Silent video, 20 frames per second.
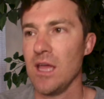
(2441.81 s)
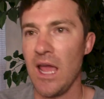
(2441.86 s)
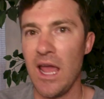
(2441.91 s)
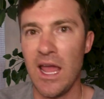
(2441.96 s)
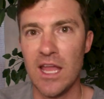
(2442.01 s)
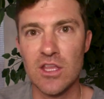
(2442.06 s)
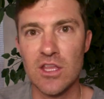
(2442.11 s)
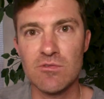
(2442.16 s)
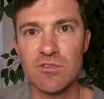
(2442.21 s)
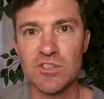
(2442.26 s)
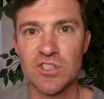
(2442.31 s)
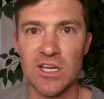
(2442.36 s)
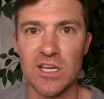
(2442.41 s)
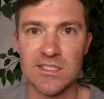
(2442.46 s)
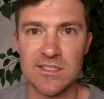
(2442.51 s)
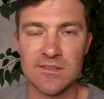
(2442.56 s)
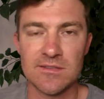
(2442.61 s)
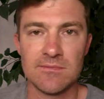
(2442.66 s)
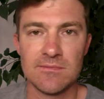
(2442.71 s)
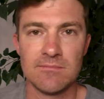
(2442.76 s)
and you
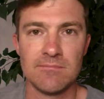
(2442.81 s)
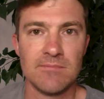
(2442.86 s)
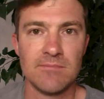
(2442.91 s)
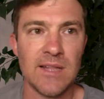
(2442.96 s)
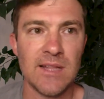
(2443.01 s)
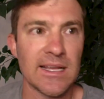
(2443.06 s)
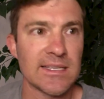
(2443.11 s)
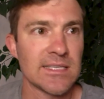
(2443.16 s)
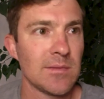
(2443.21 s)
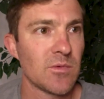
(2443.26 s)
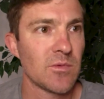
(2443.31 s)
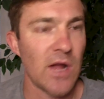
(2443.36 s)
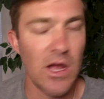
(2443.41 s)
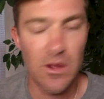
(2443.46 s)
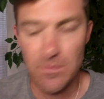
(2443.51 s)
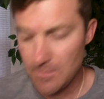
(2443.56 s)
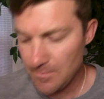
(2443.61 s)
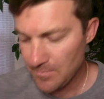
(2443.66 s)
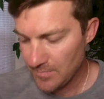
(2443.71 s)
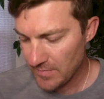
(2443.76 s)
adjust the next time
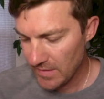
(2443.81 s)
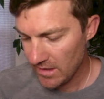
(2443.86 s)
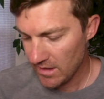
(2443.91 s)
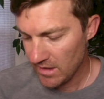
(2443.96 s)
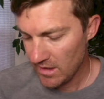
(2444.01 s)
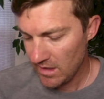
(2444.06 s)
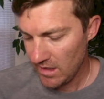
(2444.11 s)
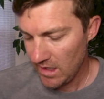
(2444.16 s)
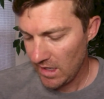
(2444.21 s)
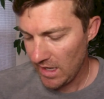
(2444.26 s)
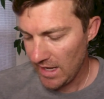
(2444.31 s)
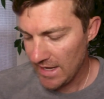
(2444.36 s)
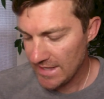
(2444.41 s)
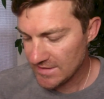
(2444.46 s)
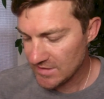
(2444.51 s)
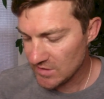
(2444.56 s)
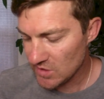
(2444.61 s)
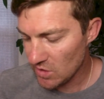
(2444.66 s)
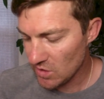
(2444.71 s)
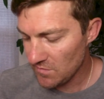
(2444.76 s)
around.
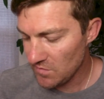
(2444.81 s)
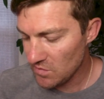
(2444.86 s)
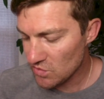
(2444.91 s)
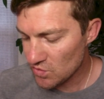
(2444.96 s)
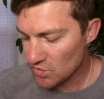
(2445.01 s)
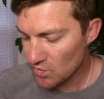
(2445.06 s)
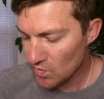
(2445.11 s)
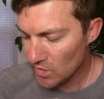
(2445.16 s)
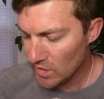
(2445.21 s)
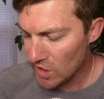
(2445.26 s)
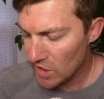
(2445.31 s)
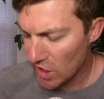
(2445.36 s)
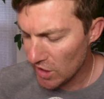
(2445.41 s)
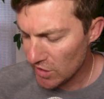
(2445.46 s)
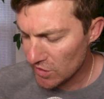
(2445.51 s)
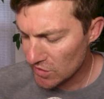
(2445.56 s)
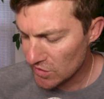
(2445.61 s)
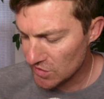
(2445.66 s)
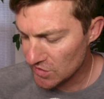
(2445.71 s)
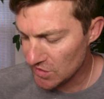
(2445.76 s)
And so if you truly
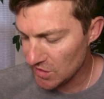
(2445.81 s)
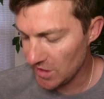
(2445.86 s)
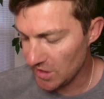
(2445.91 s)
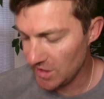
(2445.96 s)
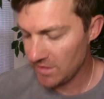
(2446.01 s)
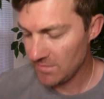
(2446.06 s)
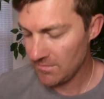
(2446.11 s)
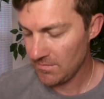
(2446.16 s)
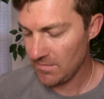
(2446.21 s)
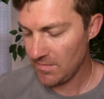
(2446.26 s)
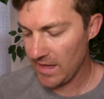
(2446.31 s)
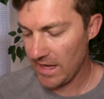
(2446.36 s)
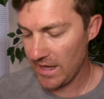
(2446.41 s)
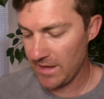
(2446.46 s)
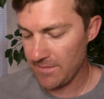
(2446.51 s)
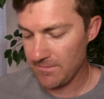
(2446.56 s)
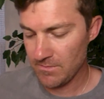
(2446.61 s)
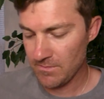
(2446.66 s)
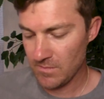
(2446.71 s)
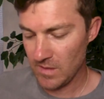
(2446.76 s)
understood
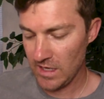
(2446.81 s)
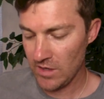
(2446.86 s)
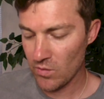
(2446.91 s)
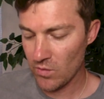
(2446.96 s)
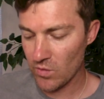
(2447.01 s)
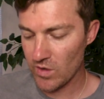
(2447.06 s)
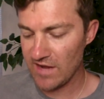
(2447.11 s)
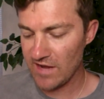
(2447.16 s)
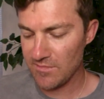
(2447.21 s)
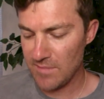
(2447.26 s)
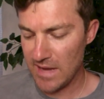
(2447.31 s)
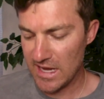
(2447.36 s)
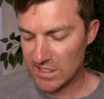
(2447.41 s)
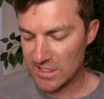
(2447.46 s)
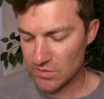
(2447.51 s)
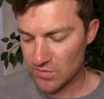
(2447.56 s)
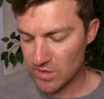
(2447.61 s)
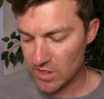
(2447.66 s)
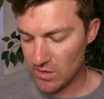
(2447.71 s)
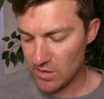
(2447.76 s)
that in order to have
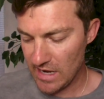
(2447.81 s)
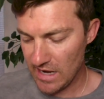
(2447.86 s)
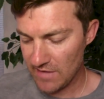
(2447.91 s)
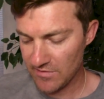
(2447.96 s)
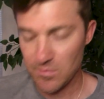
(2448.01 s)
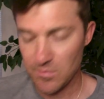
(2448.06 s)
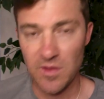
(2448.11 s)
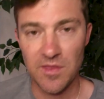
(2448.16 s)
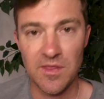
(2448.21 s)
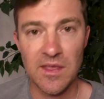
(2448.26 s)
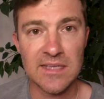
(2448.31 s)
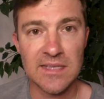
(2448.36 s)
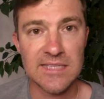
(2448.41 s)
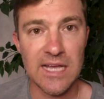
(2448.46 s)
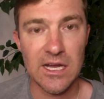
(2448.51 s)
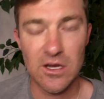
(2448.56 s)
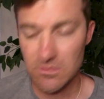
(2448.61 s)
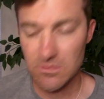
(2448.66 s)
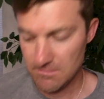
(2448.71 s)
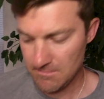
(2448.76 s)
mastery, you have to put things
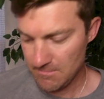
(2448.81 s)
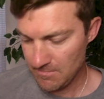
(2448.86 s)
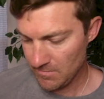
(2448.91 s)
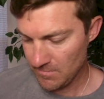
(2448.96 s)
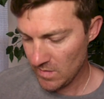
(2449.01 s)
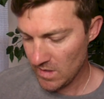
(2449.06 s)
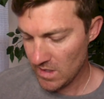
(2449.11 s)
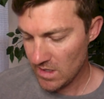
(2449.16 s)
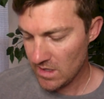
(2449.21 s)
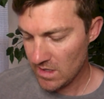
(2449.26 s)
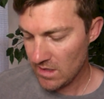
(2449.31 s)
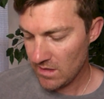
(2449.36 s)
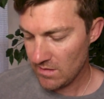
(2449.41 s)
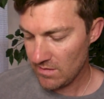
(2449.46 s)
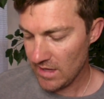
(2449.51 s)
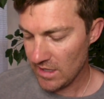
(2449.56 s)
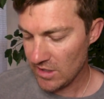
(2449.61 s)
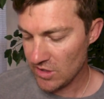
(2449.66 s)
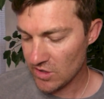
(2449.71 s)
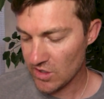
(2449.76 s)
out
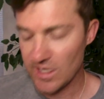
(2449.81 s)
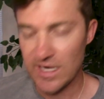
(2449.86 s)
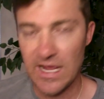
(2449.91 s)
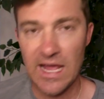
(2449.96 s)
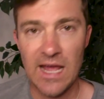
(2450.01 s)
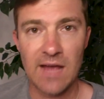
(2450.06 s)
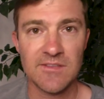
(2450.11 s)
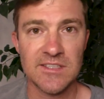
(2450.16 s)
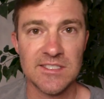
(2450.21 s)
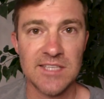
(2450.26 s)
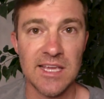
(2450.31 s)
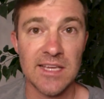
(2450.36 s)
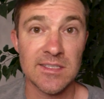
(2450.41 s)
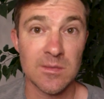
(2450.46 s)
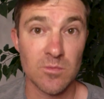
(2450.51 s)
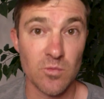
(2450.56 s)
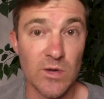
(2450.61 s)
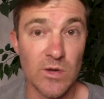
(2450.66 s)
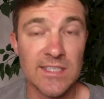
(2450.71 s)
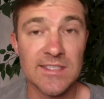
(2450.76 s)
that you're going to have to take
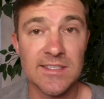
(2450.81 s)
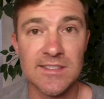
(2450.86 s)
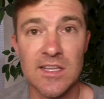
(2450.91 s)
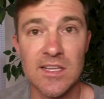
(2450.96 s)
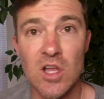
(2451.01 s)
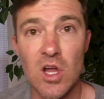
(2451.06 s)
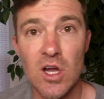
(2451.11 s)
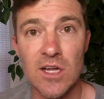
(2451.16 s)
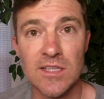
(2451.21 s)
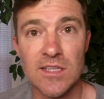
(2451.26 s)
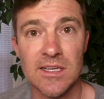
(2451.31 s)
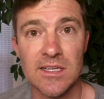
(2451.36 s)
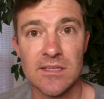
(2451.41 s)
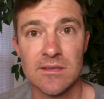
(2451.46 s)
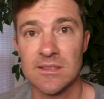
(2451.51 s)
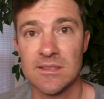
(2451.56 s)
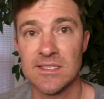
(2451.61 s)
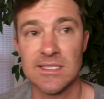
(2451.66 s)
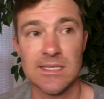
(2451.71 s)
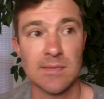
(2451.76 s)
some risks in
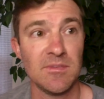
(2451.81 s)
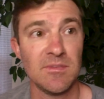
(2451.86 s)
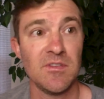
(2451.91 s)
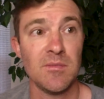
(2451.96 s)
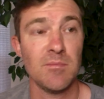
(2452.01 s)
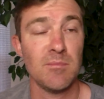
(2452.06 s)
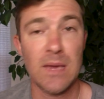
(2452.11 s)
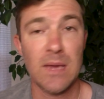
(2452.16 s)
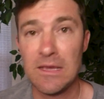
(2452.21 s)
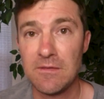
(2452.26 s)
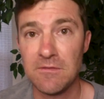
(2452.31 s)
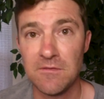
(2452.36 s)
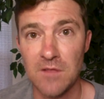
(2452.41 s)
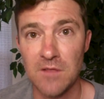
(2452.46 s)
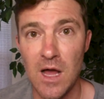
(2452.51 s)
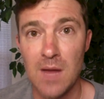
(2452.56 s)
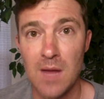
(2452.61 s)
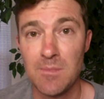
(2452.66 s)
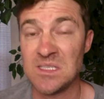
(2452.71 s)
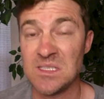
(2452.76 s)
content and some of it may
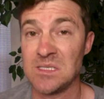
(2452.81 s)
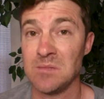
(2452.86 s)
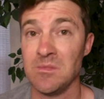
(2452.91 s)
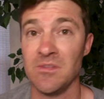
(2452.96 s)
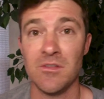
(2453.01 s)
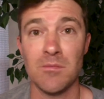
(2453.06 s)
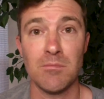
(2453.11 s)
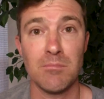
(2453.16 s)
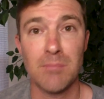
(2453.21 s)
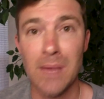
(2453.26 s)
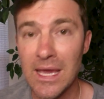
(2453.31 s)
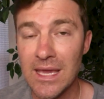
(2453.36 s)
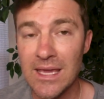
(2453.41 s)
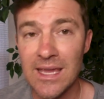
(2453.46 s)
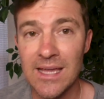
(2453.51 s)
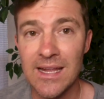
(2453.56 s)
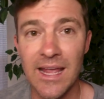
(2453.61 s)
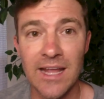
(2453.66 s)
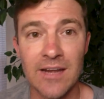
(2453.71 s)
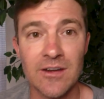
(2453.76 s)
flop and some of it may
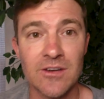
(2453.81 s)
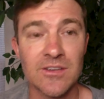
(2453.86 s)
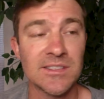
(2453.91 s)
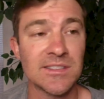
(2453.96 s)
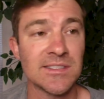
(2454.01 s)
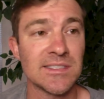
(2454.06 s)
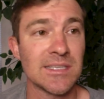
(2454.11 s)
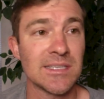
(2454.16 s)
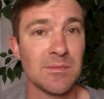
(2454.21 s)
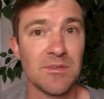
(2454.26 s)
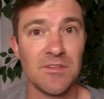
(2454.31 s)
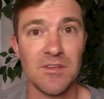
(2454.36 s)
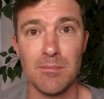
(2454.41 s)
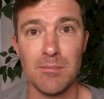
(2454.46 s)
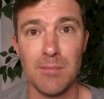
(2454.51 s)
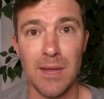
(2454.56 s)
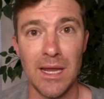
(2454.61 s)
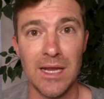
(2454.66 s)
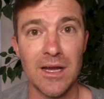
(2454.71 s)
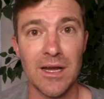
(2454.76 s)
get haters and some of it
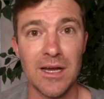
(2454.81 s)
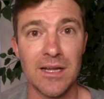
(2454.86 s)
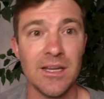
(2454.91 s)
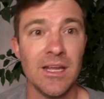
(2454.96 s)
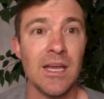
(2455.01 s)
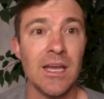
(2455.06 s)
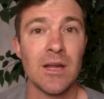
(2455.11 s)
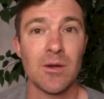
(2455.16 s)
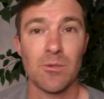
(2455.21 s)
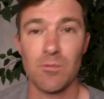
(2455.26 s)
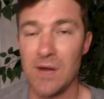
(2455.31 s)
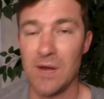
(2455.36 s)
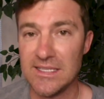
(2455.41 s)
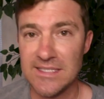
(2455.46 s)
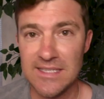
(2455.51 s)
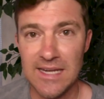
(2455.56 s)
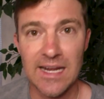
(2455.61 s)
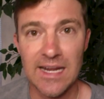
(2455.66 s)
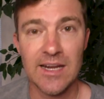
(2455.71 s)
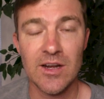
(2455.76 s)
may not
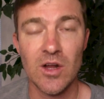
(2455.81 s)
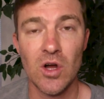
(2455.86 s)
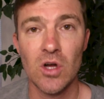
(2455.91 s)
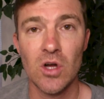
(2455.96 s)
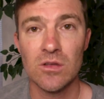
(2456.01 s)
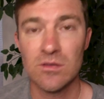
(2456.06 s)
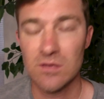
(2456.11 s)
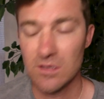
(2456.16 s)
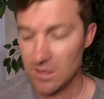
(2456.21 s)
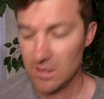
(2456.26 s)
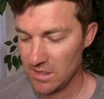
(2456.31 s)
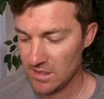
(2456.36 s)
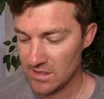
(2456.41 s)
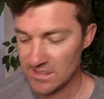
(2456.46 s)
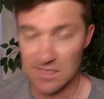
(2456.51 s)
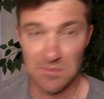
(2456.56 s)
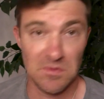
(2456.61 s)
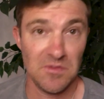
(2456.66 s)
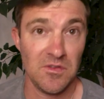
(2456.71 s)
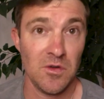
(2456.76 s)
resonate at all.
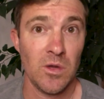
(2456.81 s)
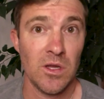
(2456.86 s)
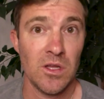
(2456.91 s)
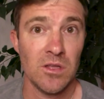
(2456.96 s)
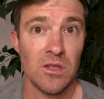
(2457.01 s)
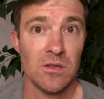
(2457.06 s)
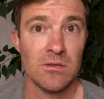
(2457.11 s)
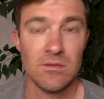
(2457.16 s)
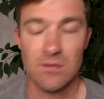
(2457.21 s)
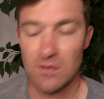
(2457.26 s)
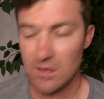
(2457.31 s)
Some of it will.